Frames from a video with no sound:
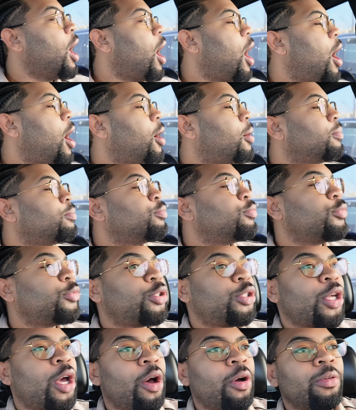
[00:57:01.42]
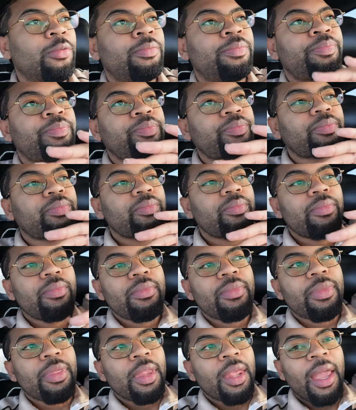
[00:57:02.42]
So
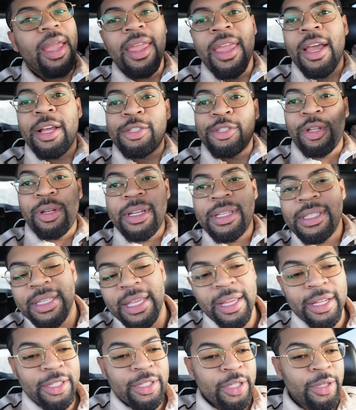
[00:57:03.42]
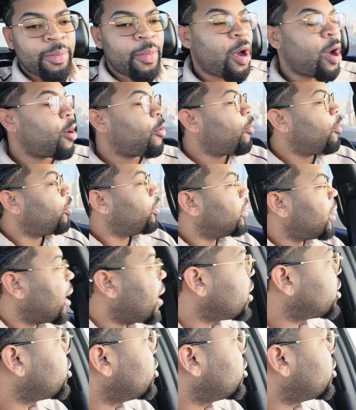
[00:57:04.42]
let's get into the mall. Like I